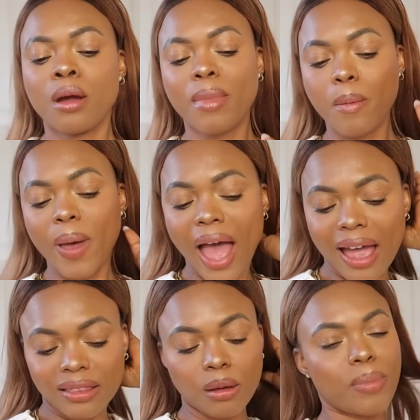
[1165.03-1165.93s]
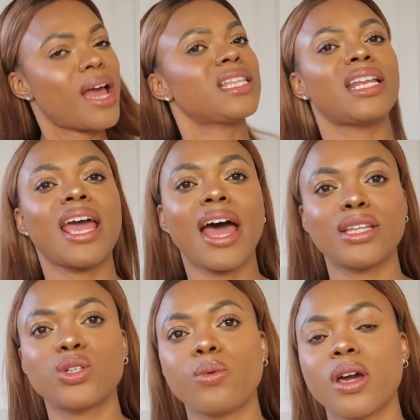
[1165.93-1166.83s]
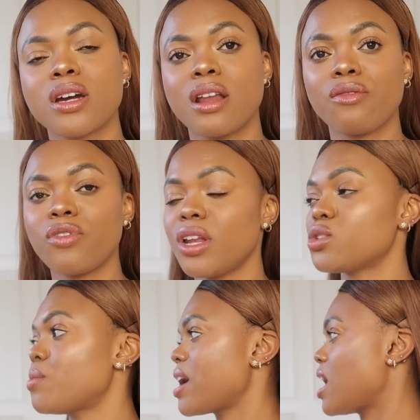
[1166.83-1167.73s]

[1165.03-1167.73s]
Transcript: My bag, the bag that I had to wear, couldn't fit into my